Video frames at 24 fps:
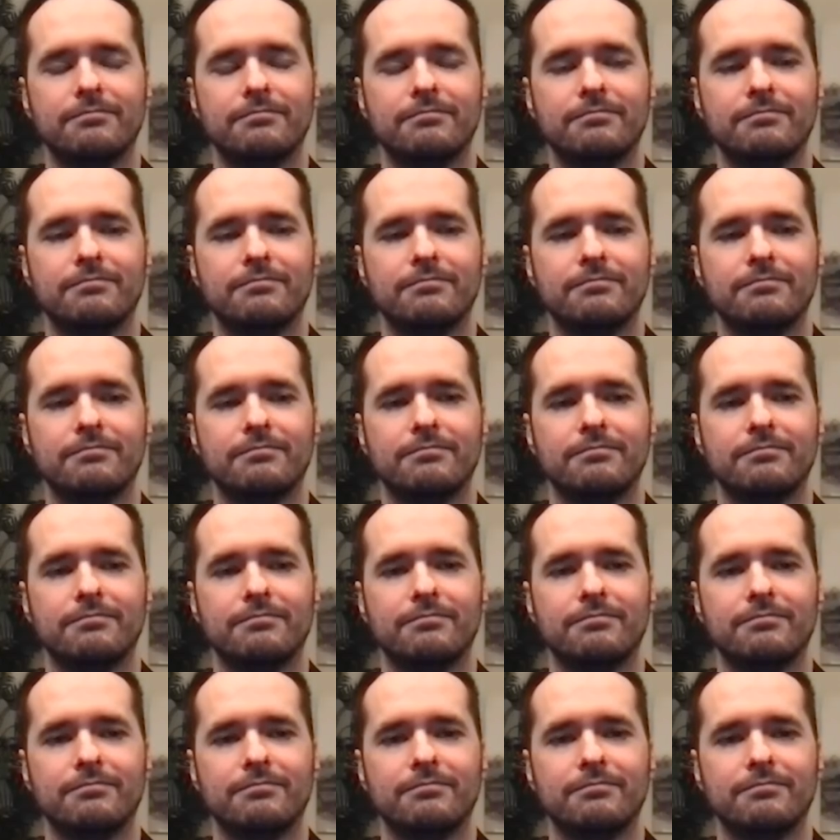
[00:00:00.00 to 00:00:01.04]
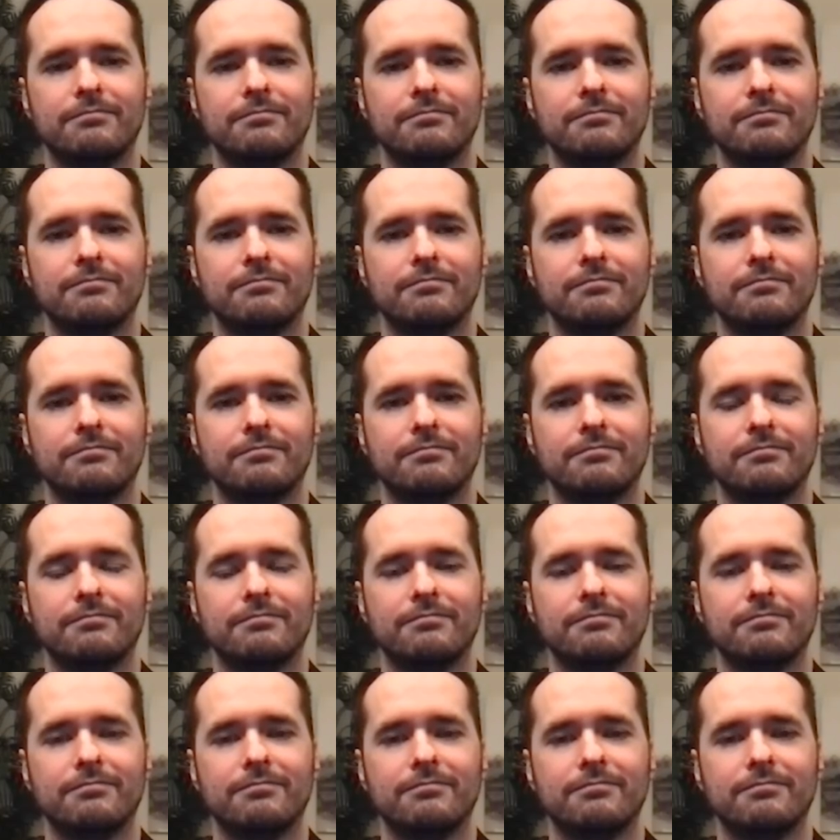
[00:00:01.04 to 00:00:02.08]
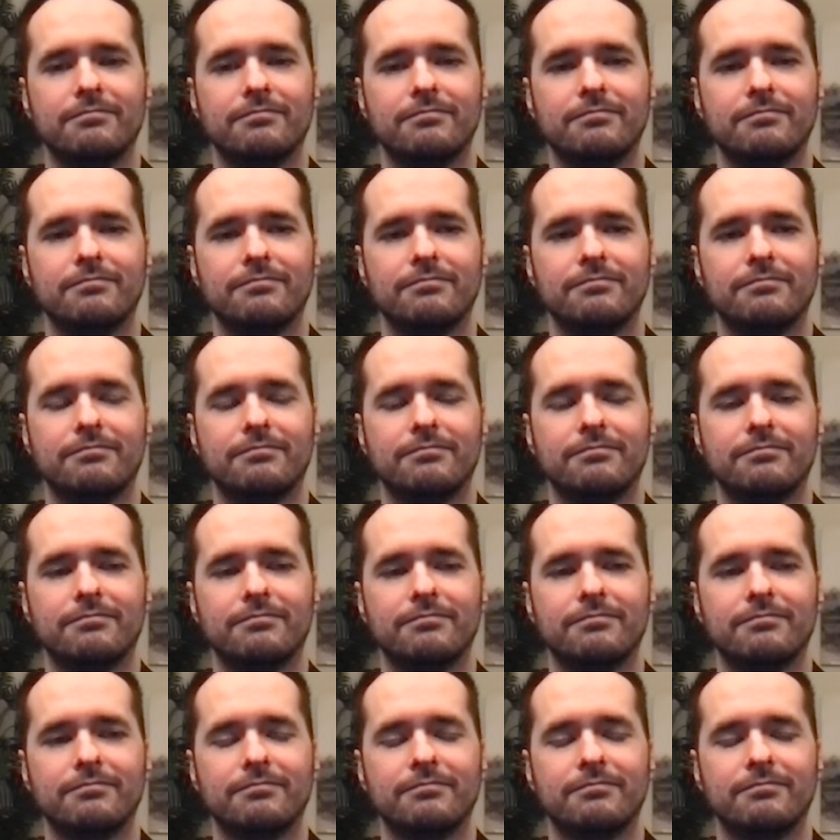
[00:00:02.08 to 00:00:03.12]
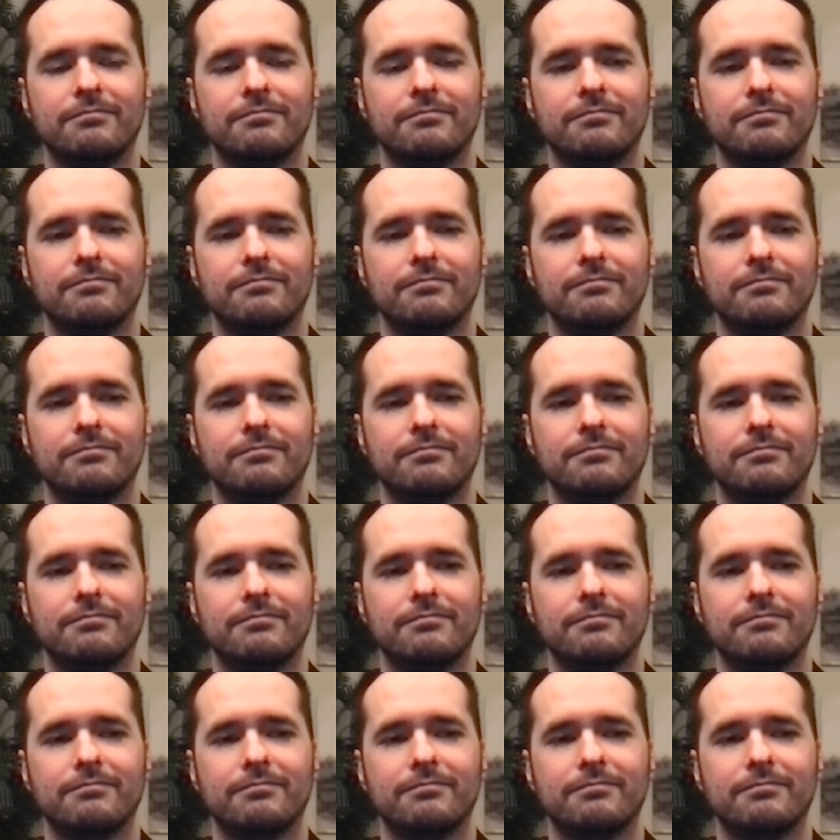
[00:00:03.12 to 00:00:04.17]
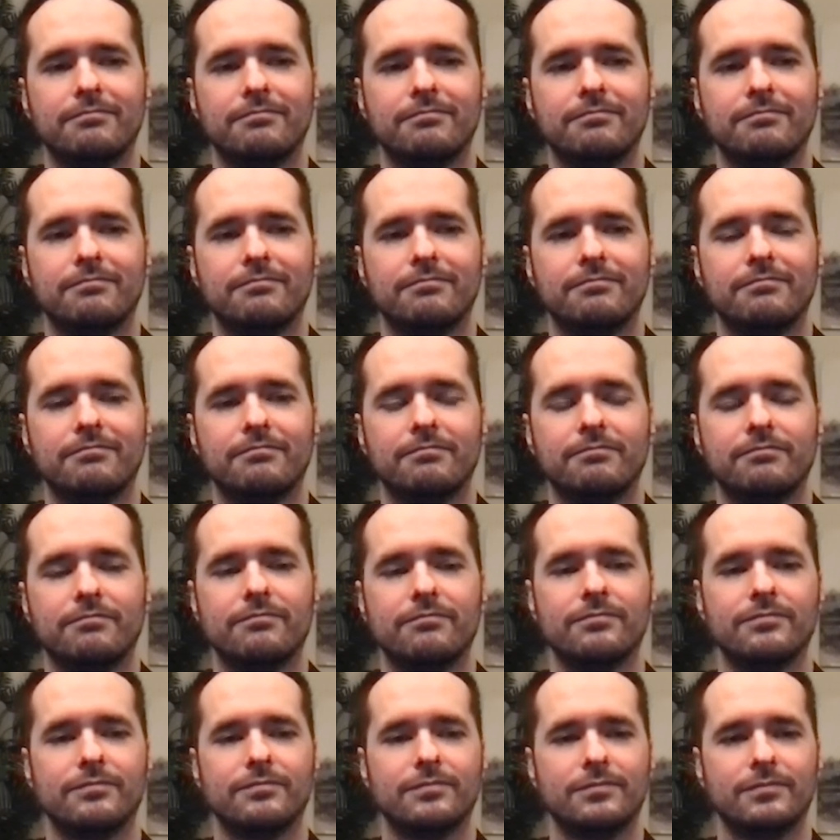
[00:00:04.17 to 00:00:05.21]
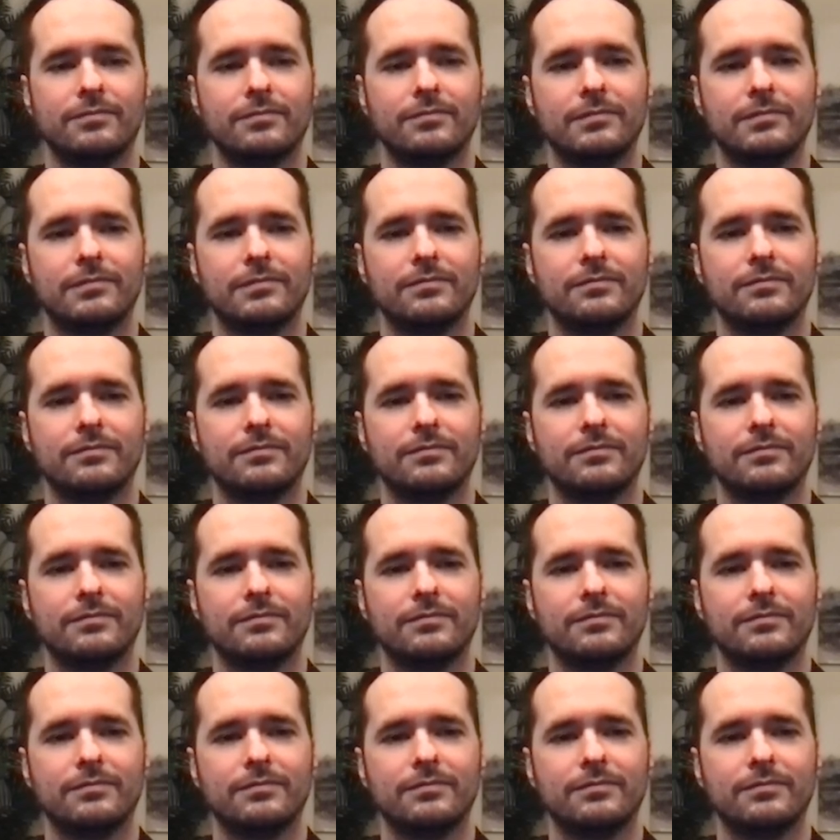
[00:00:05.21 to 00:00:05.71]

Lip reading: (not speaking)